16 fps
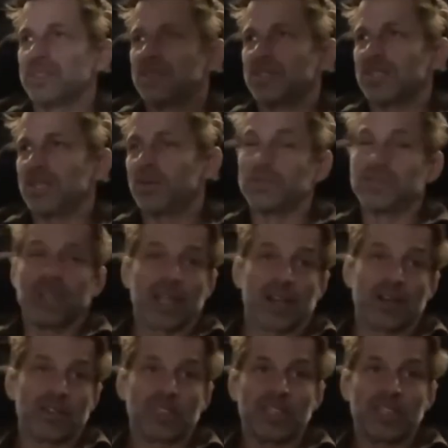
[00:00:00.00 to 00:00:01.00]
It was like our
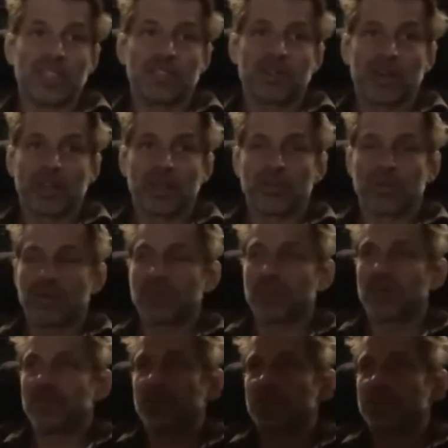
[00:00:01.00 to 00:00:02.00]
teaser, I think one of
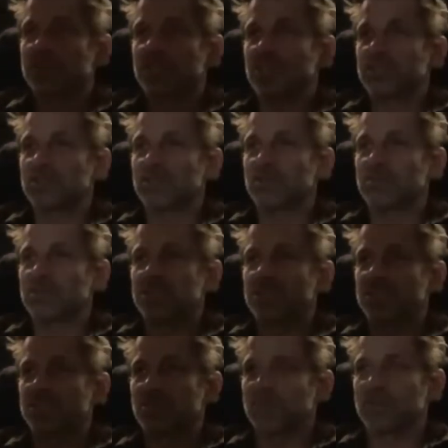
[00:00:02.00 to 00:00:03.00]
our first teaser
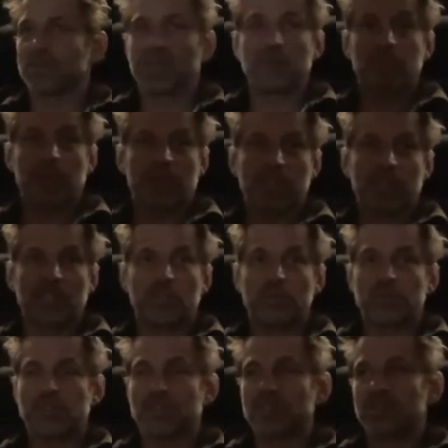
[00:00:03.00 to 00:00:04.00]
images or in production
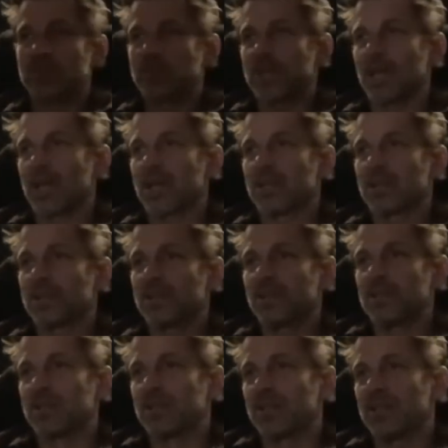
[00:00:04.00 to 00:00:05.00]
images that we had,
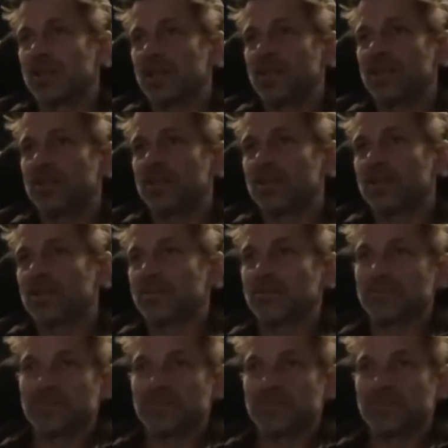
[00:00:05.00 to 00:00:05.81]
and